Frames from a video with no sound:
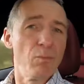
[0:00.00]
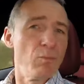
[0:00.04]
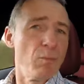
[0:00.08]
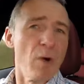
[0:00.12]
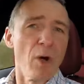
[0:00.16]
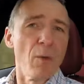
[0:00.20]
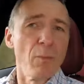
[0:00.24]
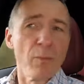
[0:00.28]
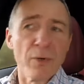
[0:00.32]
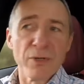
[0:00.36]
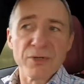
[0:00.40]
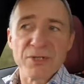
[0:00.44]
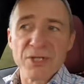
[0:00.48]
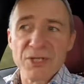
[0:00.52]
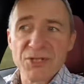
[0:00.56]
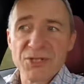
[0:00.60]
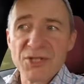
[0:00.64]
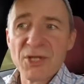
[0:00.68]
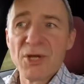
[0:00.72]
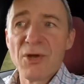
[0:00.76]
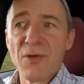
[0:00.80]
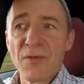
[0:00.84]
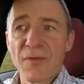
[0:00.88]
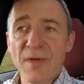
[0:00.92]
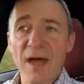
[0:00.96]
won't want to
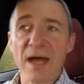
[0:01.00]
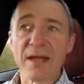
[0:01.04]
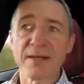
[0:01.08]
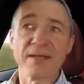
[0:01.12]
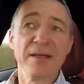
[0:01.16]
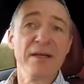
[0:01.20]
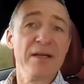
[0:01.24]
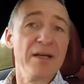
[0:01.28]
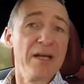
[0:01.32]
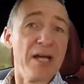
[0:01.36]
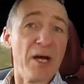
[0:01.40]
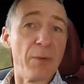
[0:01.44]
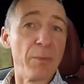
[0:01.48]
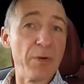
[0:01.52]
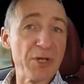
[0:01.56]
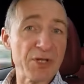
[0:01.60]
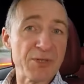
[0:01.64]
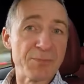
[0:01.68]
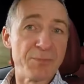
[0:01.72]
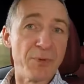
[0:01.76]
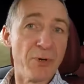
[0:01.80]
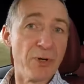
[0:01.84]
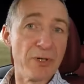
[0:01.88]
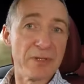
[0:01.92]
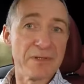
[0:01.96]
do that, at
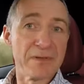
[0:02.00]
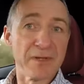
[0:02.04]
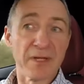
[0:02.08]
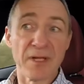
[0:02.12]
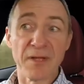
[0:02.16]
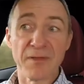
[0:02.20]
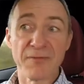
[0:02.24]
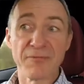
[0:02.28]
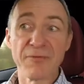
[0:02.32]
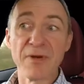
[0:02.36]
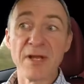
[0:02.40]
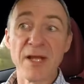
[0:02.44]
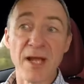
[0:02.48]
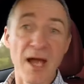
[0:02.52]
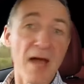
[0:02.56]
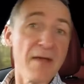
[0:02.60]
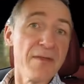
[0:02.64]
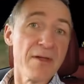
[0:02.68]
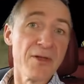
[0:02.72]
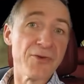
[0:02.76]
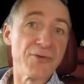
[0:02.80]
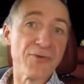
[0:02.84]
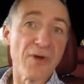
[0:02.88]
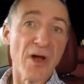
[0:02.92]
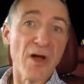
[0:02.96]
which point the three
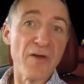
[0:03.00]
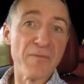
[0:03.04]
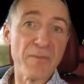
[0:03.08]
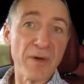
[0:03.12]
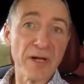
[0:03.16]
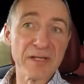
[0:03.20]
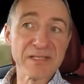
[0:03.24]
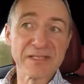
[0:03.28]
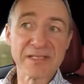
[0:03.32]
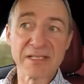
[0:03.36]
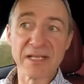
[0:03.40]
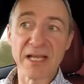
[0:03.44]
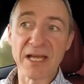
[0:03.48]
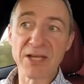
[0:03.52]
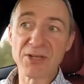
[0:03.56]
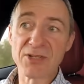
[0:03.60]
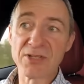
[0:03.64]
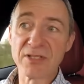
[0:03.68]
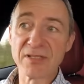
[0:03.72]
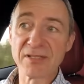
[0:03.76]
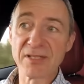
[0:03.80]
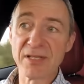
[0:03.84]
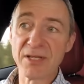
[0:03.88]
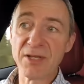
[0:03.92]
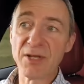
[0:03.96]
other drive mode
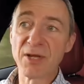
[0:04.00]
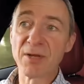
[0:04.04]
selections that